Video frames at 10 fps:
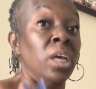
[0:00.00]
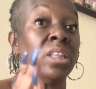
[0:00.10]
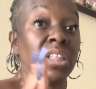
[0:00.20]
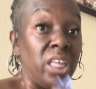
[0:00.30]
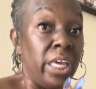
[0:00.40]
The
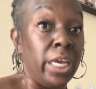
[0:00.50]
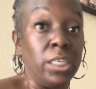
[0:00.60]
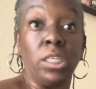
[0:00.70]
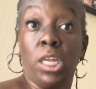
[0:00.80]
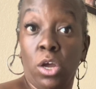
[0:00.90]
thing is
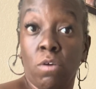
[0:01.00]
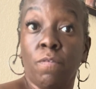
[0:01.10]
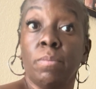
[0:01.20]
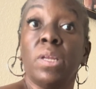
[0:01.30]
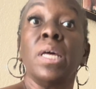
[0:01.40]
to learn
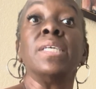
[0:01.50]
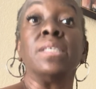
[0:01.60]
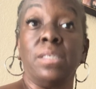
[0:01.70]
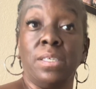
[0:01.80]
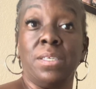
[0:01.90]
from the
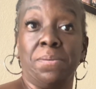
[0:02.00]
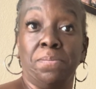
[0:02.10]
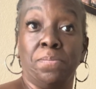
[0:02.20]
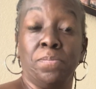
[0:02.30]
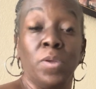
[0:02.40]
lessons.
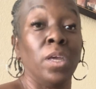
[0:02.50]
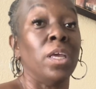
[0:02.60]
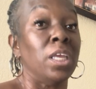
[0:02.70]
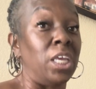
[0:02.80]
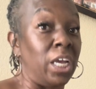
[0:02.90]

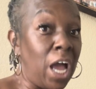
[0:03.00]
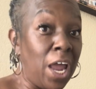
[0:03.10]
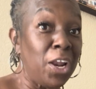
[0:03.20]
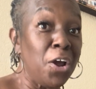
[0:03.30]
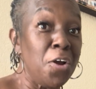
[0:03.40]
You got to
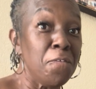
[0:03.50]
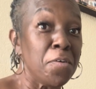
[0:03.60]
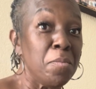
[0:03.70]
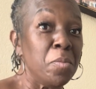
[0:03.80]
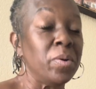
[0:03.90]
learn
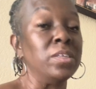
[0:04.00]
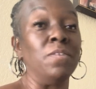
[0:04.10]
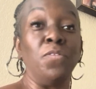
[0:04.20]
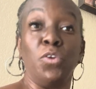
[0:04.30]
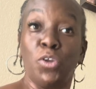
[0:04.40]
from them, because
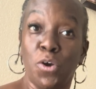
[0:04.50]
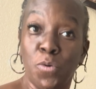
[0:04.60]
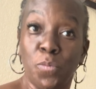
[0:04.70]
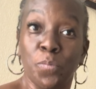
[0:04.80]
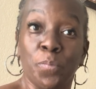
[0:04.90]
if you don't,